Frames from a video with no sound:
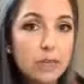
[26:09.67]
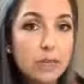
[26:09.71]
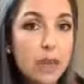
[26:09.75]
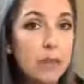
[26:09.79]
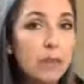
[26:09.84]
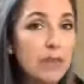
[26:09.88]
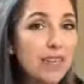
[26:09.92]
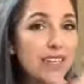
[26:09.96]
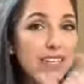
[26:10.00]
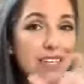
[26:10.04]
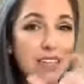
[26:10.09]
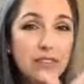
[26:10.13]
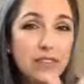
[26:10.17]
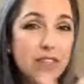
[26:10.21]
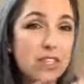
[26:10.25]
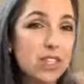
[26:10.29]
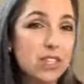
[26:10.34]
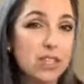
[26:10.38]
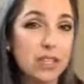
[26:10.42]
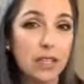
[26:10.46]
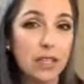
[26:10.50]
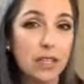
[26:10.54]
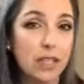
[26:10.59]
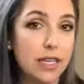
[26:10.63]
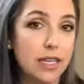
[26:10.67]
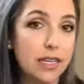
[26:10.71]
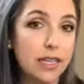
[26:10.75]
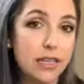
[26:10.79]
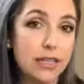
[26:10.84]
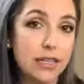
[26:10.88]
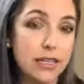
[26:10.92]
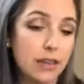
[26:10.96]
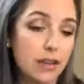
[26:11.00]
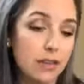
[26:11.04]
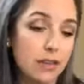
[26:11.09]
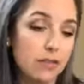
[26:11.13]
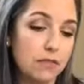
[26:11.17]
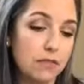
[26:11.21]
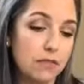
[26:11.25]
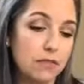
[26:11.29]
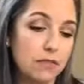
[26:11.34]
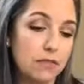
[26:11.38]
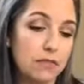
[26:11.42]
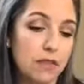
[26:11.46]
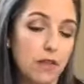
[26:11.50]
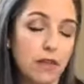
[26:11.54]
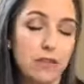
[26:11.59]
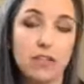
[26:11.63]
maybe it's even just a list
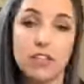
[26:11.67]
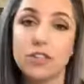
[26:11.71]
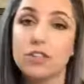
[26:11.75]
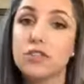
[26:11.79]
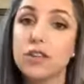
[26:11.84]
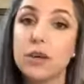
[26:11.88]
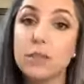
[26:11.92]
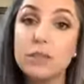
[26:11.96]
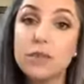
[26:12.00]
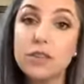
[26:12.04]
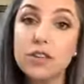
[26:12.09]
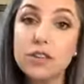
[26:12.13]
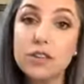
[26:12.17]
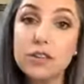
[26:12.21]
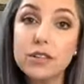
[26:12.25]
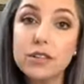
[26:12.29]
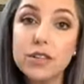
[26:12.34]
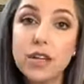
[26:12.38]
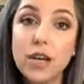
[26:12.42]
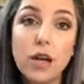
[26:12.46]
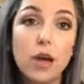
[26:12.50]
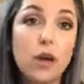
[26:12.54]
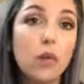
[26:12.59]
of descriptors.